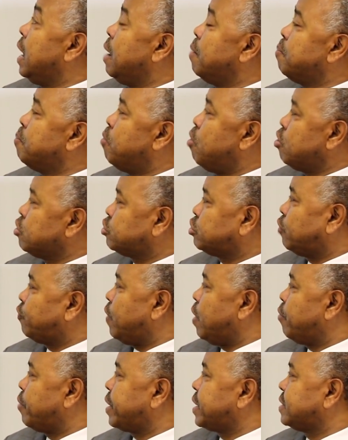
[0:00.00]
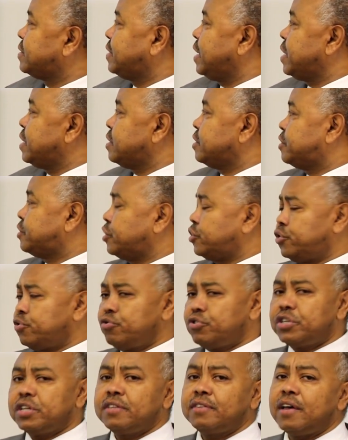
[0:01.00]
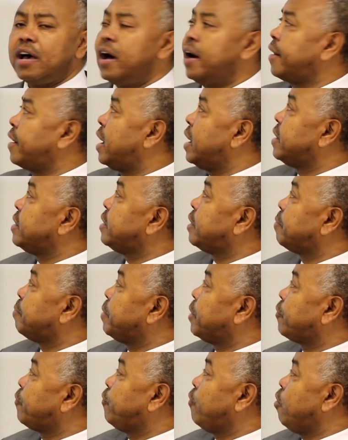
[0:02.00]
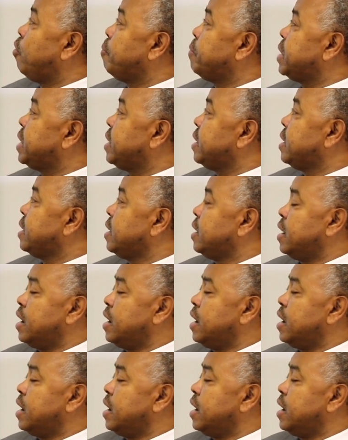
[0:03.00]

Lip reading: Most of our research institutions are underperforming,